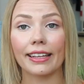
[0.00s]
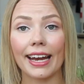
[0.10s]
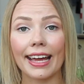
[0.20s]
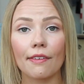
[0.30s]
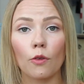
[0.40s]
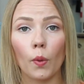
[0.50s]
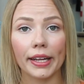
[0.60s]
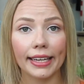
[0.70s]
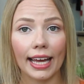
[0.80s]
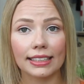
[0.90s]
Then I have
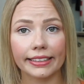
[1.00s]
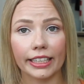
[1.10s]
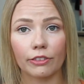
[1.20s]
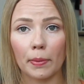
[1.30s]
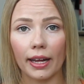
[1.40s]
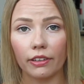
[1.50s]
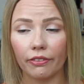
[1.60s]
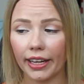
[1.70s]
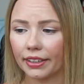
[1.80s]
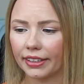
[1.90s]
one last thing from
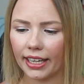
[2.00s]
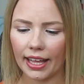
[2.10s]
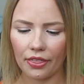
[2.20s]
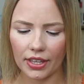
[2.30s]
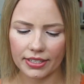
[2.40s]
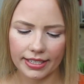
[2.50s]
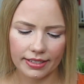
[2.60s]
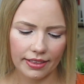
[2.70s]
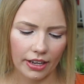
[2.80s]
Vera, and this is